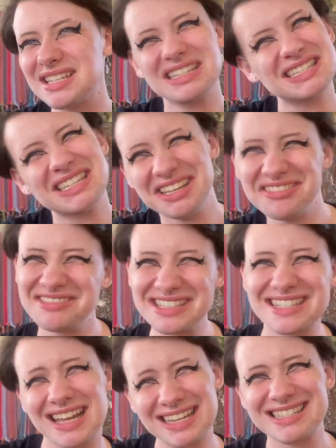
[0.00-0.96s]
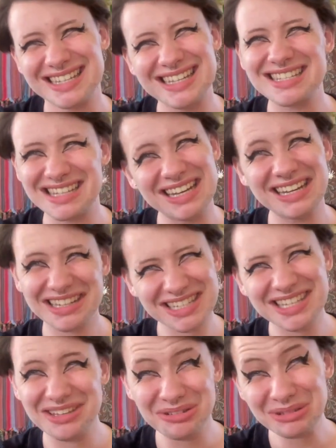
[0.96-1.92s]
It's cute and sexy, isn't it? It's
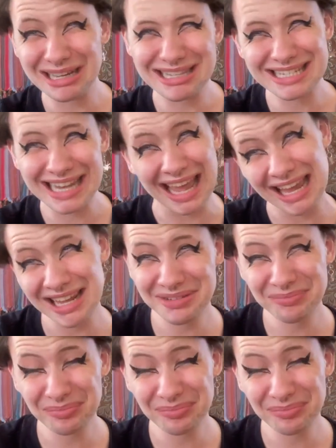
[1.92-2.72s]
cute, that's tight.